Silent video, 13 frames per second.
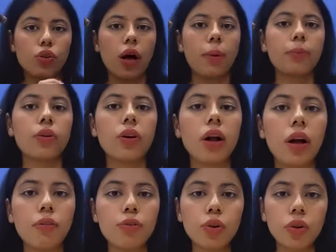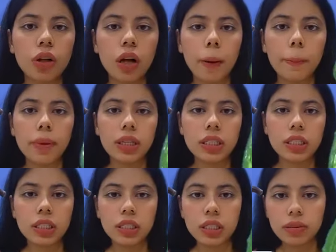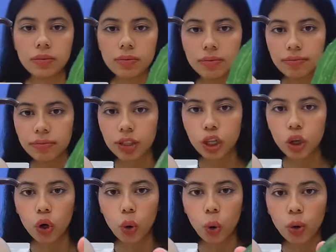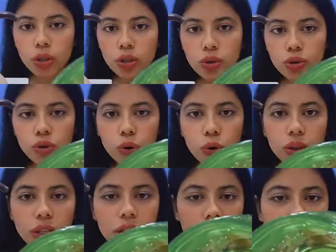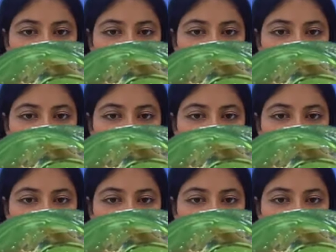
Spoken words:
So I'm gonna have to come a little close to show you the